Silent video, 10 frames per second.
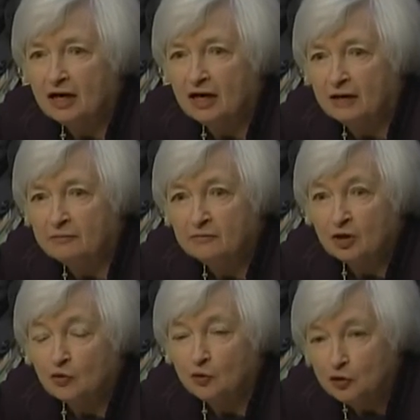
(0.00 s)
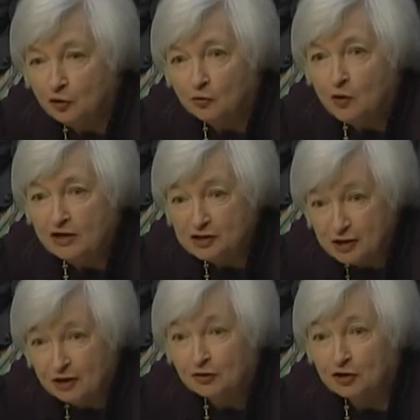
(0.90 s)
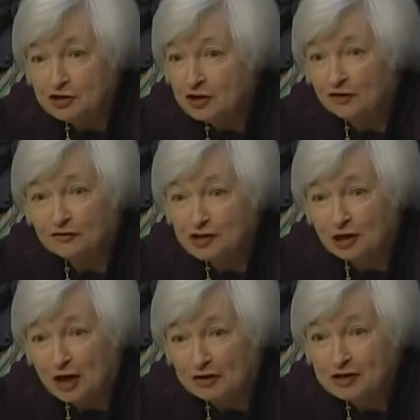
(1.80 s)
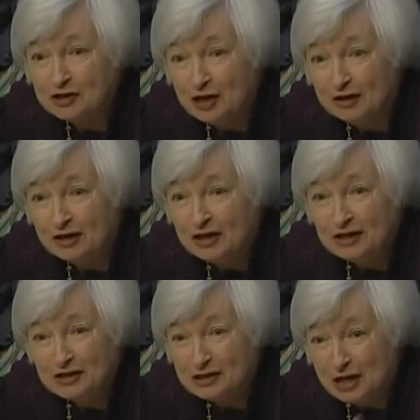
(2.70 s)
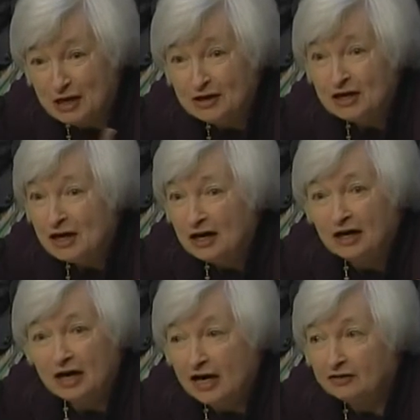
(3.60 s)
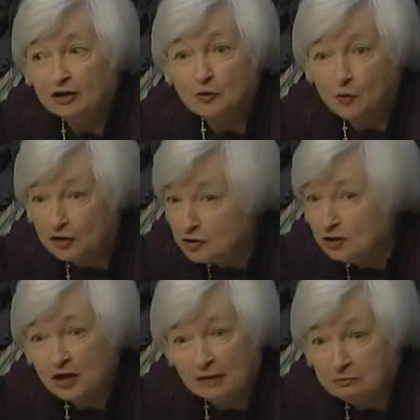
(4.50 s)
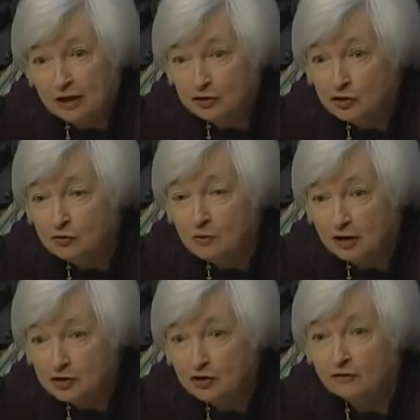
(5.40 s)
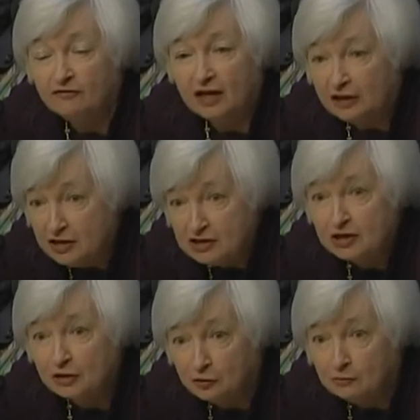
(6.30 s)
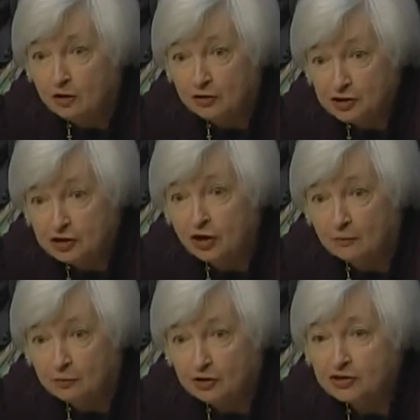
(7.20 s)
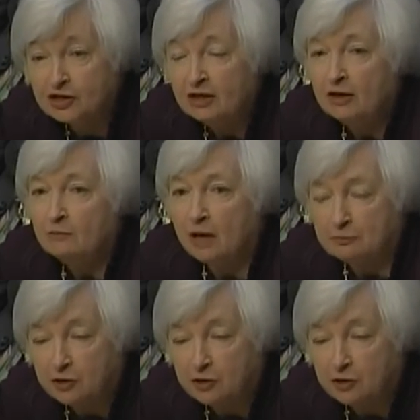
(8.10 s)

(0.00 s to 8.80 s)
Um, we always tell ourselves in our state, state uh, I think one should not make too much of any single month's numbers. My